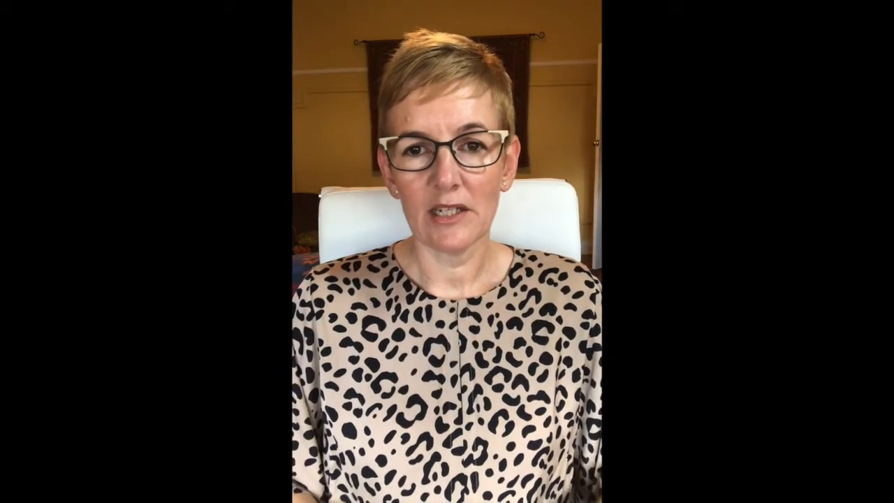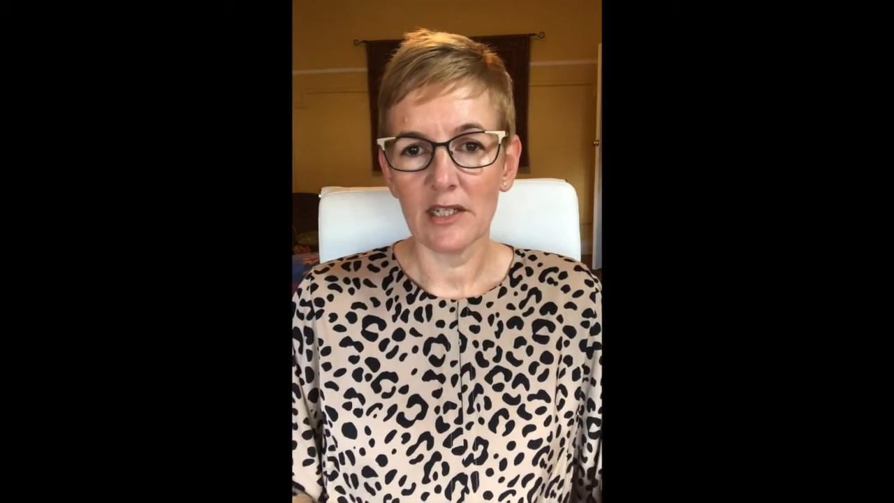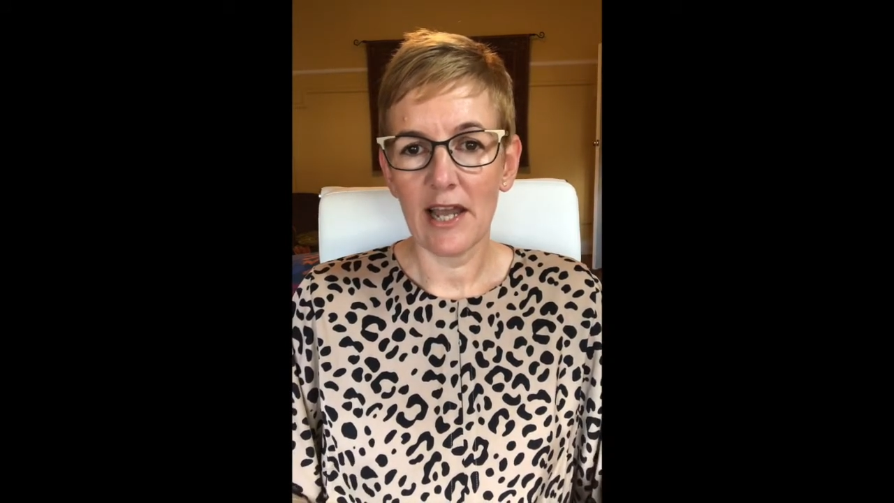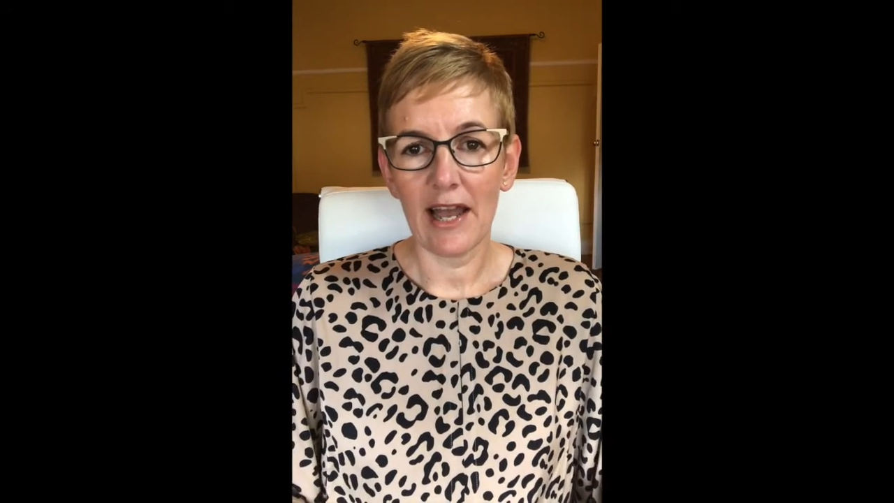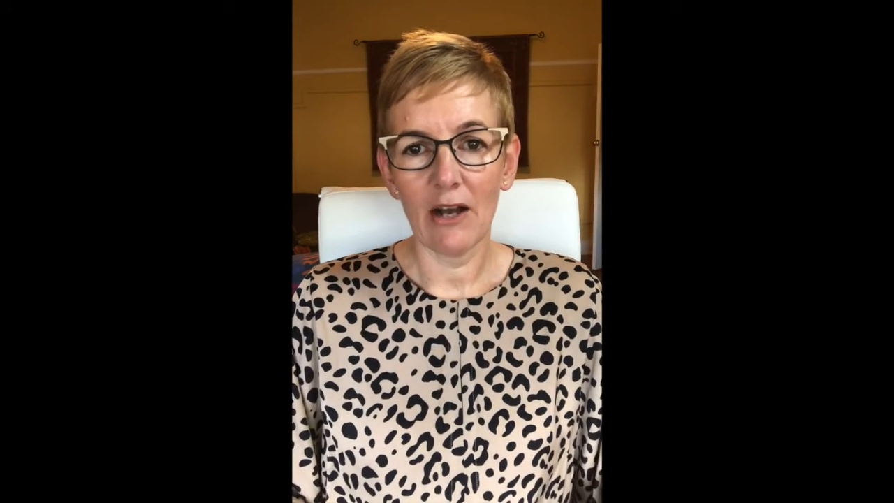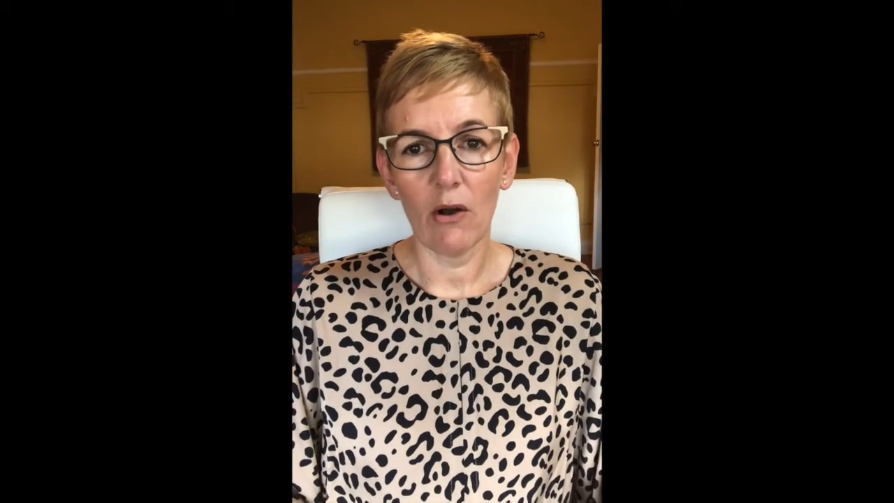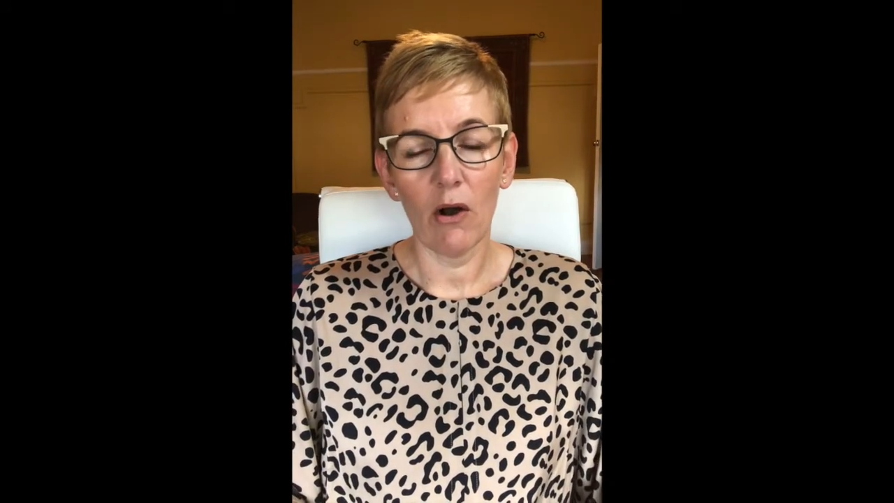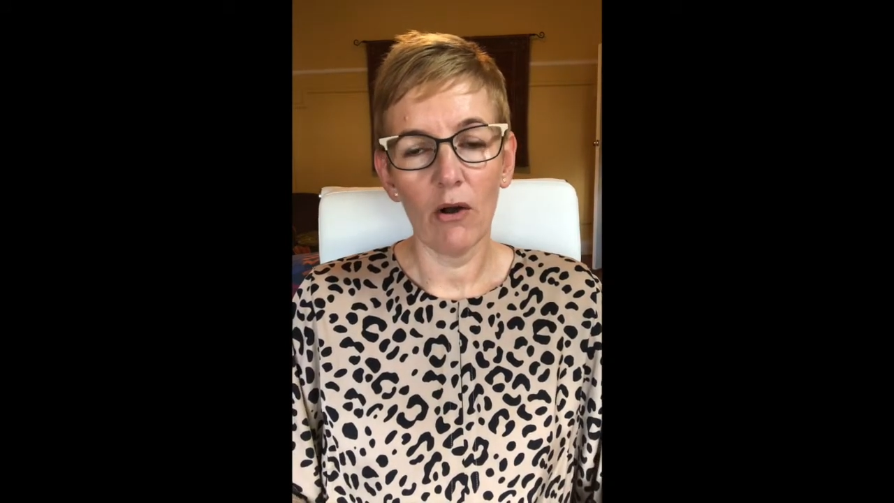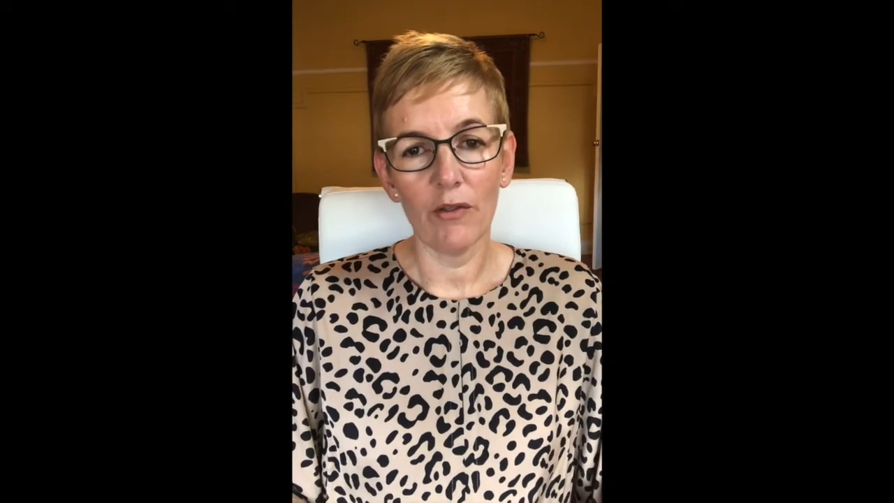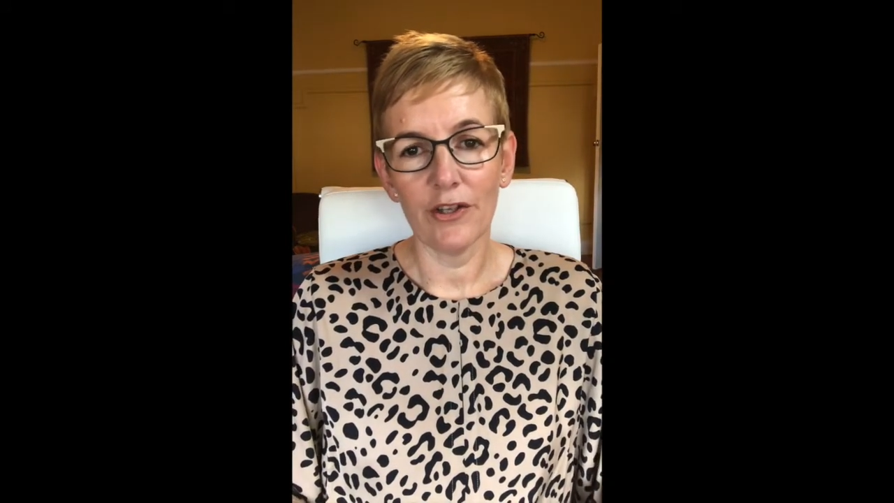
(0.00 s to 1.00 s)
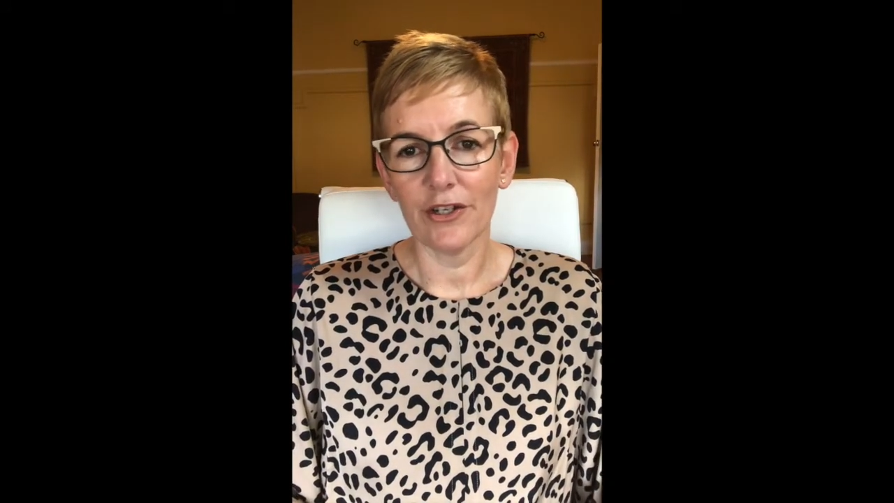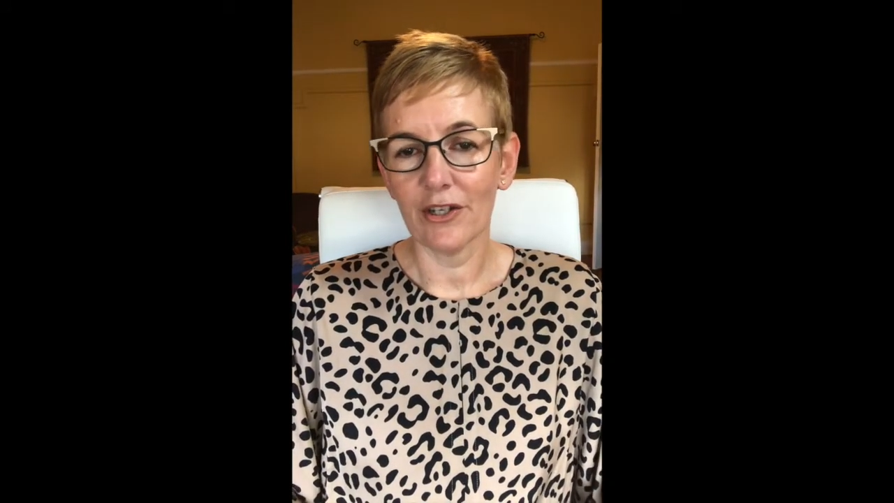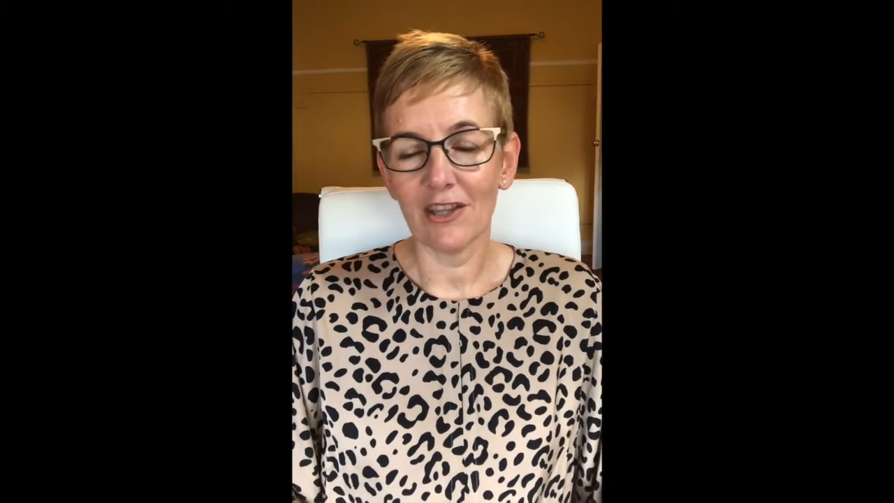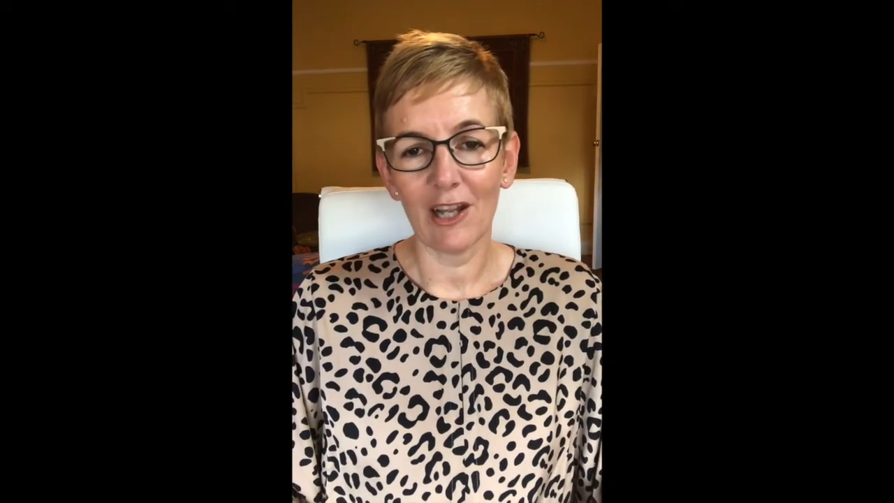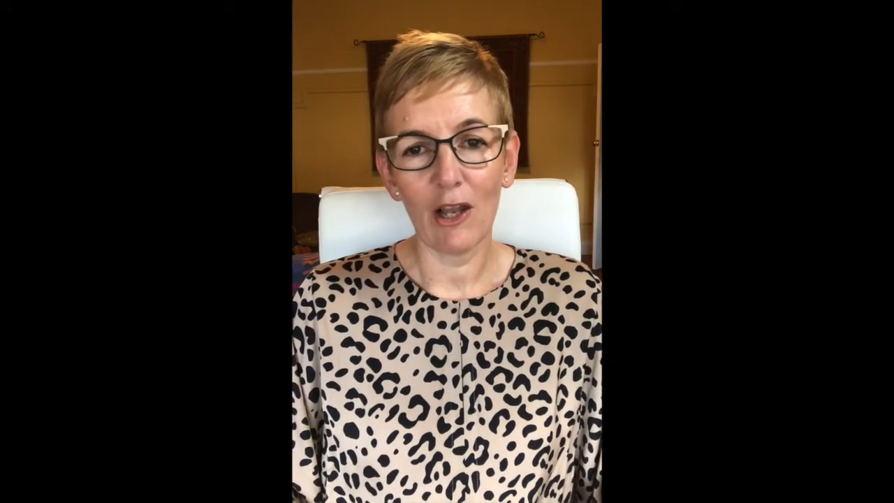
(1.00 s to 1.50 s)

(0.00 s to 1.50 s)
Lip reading: is now on the